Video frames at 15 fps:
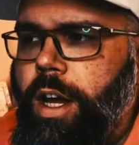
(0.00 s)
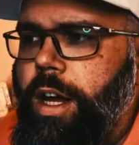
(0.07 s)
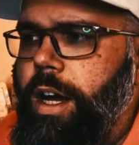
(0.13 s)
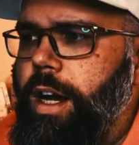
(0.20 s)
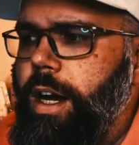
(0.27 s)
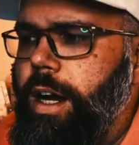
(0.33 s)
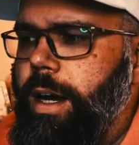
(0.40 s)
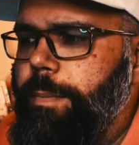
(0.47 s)

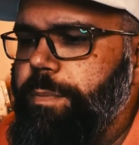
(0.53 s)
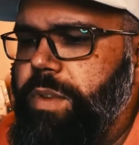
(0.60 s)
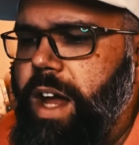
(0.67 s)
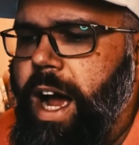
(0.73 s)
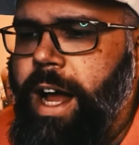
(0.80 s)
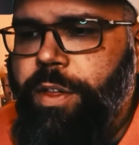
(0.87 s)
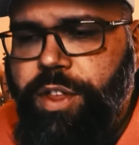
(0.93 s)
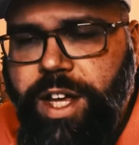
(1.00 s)
Um,
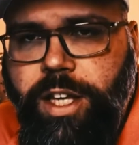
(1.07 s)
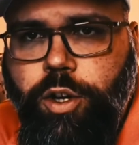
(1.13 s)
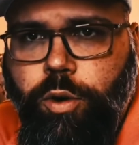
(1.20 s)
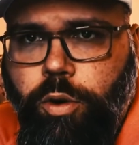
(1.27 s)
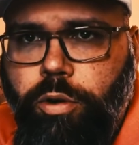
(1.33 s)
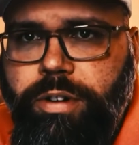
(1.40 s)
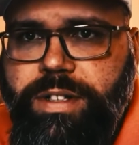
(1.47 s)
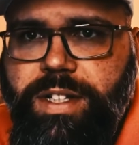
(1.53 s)
I think you're
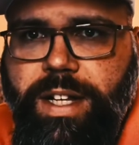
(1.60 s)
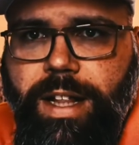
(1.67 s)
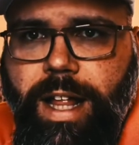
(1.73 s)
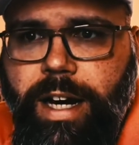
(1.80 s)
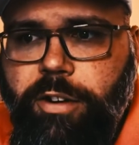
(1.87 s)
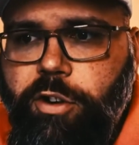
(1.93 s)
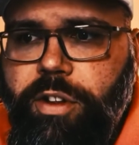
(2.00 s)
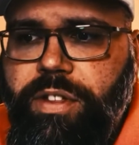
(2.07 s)
going to see a lot
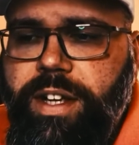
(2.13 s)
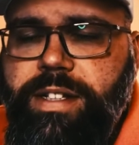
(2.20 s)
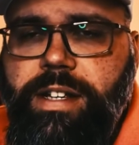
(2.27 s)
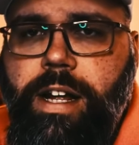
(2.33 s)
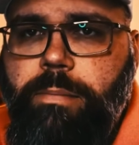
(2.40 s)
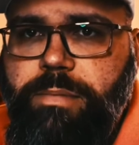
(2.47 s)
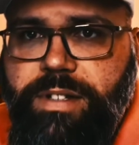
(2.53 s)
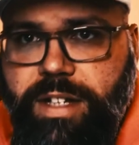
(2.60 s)
of good things
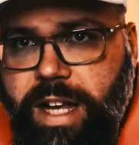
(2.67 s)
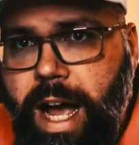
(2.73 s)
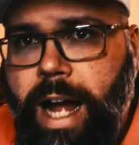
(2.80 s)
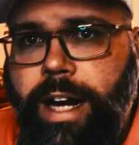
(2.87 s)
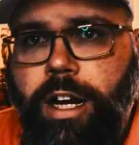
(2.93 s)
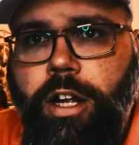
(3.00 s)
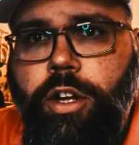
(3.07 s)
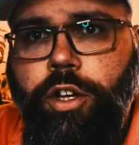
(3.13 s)
out of him. He's
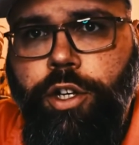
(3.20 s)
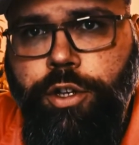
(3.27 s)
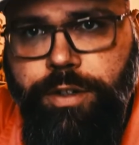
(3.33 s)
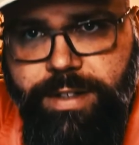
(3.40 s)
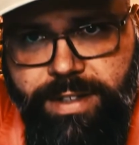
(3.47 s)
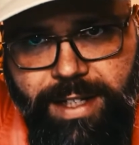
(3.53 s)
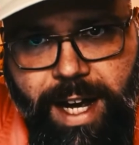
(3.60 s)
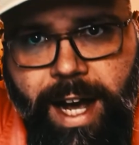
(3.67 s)
got good
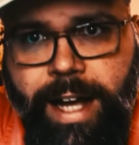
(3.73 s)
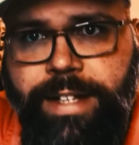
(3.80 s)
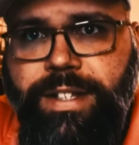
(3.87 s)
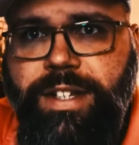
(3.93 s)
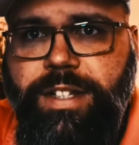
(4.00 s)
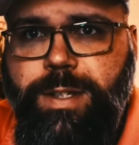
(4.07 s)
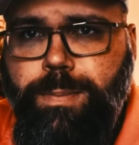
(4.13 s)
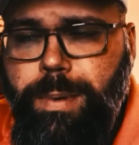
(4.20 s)
size
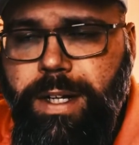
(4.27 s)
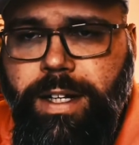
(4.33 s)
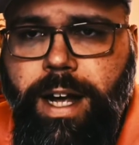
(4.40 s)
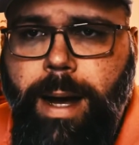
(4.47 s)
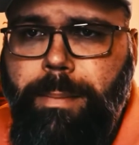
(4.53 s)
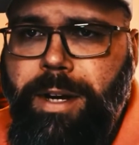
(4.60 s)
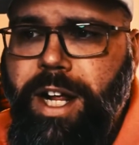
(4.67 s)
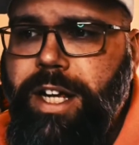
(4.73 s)
and speed
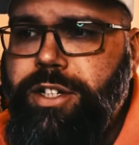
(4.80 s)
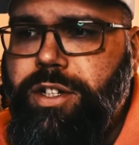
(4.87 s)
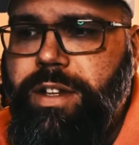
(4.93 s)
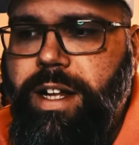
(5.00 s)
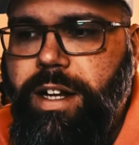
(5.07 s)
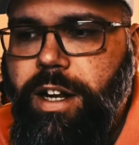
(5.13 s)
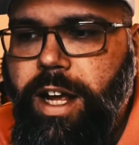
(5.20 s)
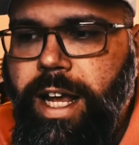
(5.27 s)
combination
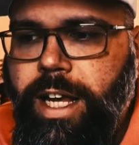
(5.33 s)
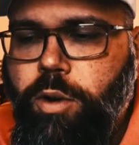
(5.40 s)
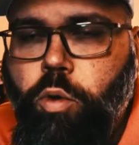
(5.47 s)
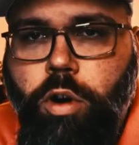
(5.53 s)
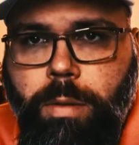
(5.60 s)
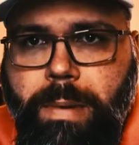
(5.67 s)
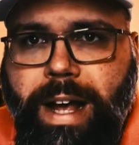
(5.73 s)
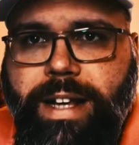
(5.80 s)
that a
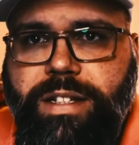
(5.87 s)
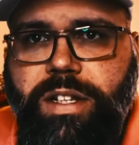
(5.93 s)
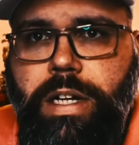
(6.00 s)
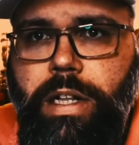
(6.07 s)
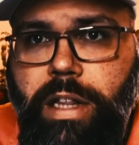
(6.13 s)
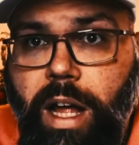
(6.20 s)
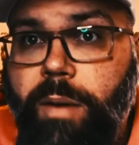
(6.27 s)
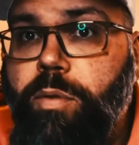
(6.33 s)
quarterback is going
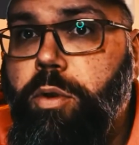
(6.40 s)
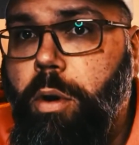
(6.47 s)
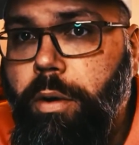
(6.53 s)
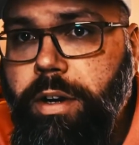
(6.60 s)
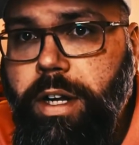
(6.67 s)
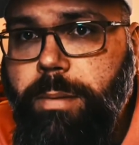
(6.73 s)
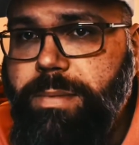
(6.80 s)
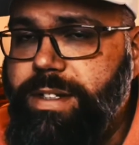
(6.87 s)
to love throwing
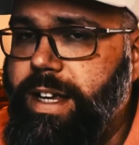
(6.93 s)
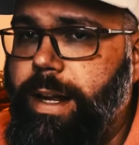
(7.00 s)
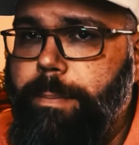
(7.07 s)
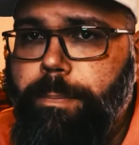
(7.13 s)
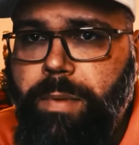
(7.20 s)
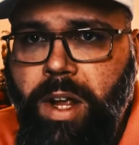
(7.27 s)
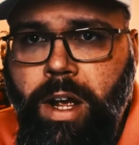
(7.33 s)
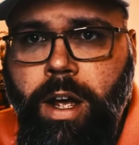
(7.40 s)
to him. He's got
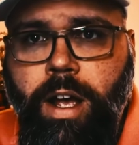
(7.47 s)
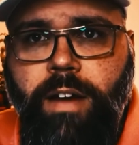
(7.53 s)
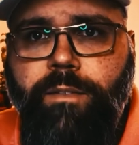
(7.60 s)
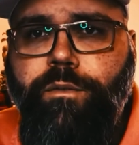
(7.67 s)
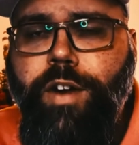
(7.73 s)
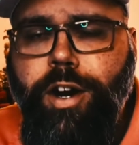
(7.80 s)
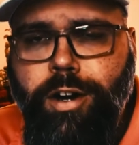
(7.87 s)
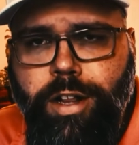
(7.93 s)
a
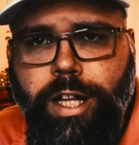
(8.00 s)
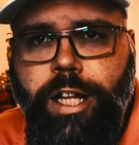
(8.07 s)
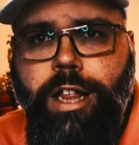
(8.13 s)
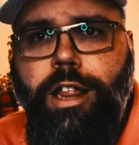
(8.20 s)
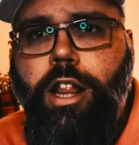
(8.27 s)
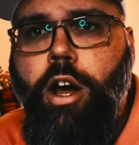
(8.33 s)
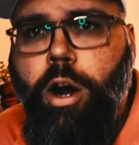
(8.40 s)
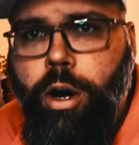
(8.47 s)
fairly
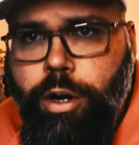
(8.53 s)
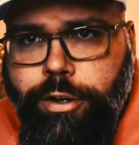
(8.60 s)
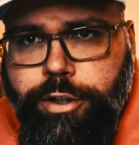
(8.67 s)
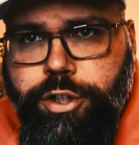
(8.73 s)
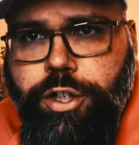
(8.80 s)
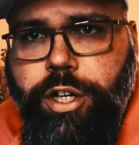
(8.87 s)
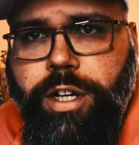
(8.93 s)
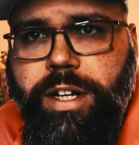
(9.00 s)

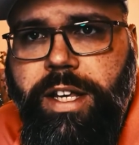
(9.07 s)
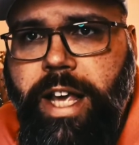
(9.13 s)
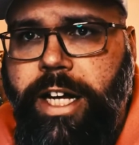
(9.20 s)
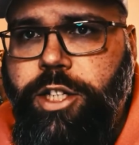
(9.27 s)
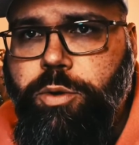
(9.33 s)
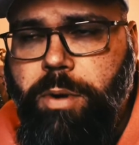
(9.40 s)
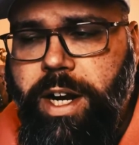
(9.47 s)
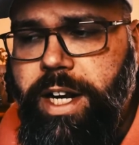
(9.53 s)
large
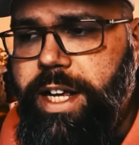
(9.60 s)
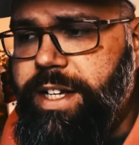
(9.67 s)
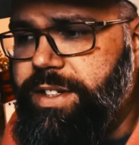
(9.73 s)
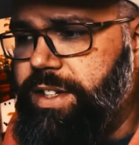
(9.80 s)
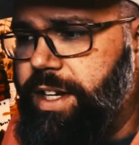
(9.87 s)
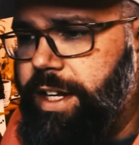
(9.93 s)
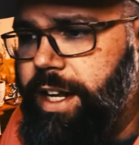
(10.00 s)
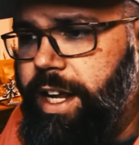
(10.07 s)
catch radius
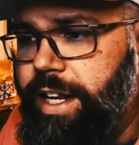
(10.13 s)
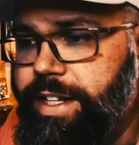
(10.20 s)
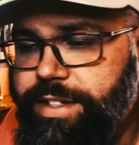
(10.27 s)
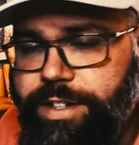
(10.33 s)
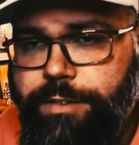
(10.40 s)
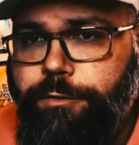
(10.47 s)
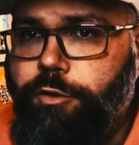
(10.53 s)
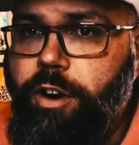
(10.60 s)
and, and
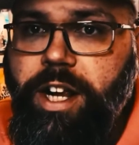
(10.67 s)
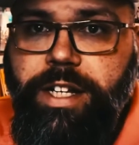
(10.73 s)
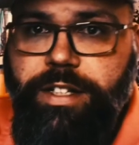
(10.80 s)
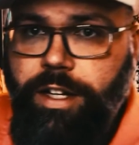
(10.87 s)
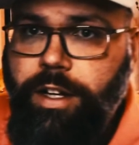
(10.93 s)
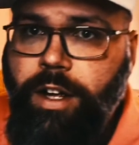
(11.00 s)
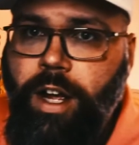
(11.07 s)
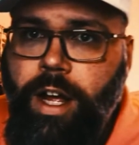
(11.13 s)
isn't afraid
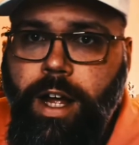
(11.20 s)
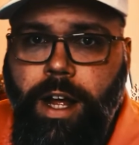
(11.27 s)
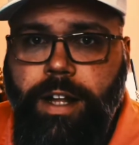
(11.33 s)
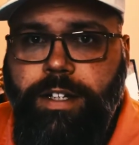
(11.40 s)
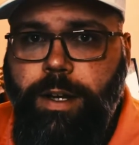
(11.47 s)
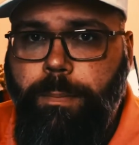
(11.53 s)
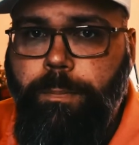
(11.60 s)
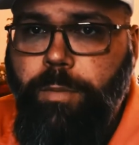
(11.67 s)
to
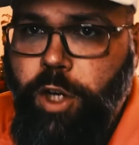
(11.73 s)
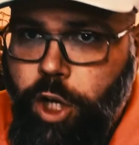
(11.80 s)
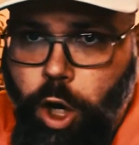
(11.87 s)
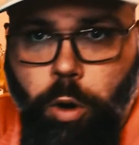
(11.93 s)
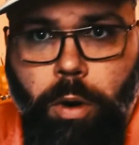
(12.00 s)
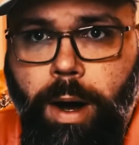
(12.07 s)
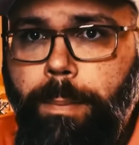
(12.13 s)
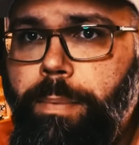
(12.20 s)
to
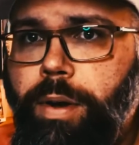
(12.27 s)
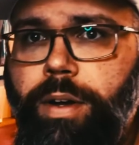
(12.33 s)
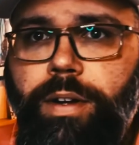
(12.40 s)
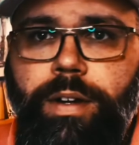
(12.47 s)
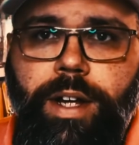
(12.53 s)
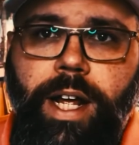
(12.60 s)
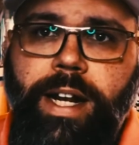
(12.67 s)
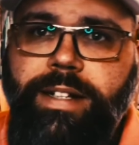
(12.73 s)
go up
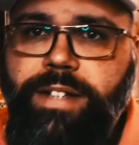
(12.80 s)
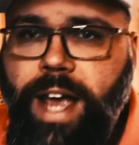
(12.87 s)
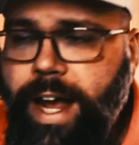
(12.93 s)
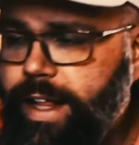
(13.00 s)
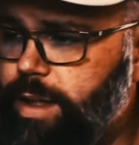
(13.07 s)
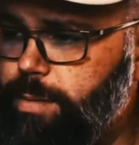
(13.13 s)
and attack the